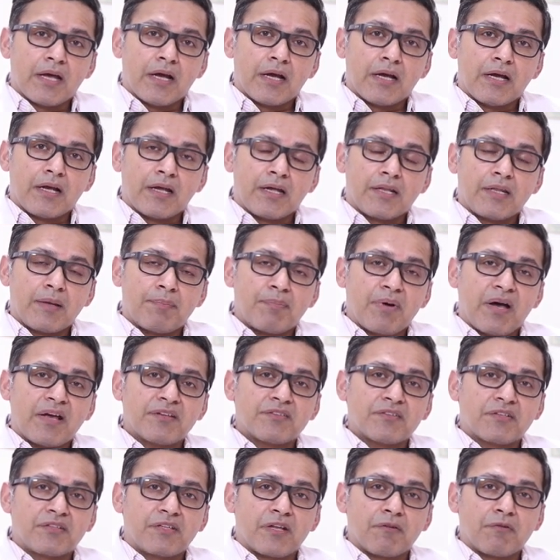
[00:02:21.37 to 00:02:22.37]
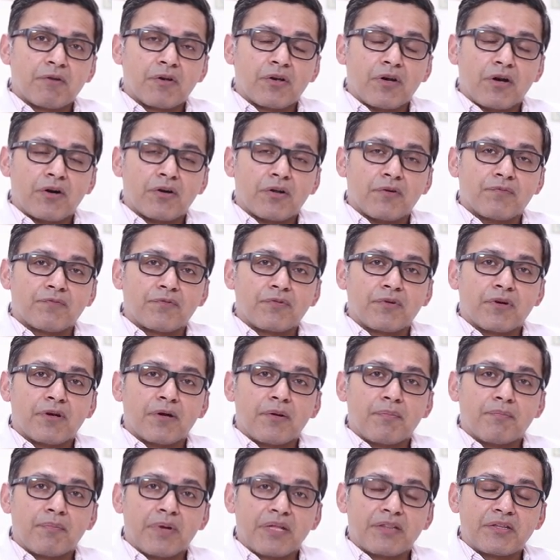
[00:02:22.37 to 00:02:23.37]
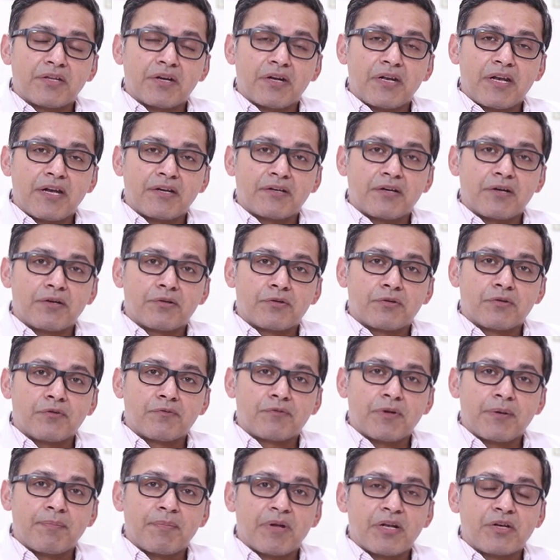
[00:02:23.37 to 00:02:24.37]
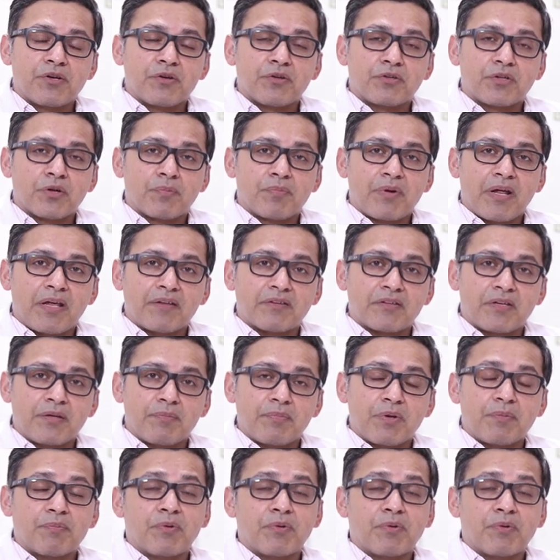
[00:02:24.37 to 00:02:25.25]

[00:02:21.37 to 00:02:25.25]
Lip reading: In the past, there were a lot of myth related to female urethroplasty.